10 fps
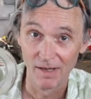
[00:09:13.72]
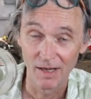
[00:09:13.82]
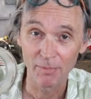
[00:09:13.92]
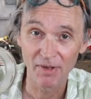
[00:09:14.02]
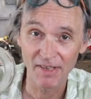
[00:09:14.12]

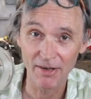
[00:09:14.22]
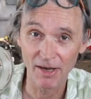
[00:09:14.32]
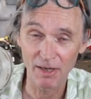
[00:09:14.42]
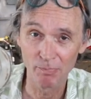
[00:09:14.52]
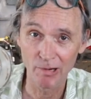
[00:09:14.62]
I'm going to sound
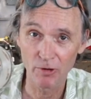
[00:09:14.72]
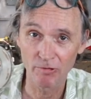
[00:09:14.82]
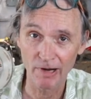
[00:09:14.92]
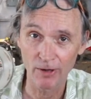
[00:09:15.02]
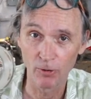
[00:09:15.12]
like a broken
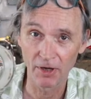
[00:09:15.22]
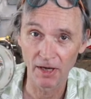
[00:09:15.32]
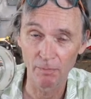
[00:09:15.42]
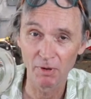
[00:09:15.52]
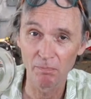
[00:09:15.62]
record
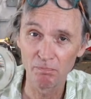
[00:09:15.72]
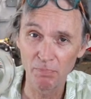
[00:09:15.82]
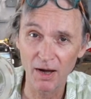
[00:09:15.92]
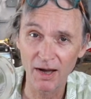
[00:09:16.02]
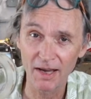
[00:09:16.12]
here, but
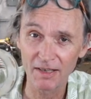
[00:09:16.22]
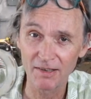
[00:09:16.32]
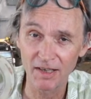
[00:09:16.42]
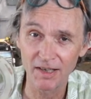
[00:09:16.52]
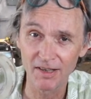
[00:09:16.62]
buy
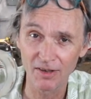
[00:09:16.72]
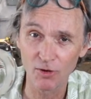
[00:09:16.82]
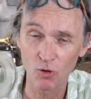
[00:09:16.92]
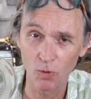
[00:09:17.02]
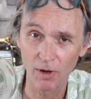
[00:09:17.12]
decent
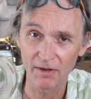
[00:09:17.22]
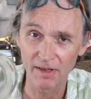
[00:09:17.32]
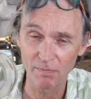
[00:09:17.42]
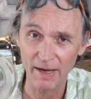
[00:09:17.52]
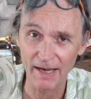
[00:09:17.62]
quality
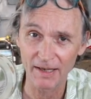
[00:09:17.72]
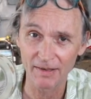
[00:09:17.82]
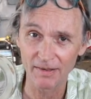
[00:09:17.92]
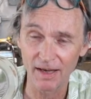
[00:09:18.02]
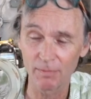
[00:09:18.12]
packing
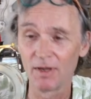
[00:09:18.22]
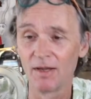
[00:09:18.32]
tape.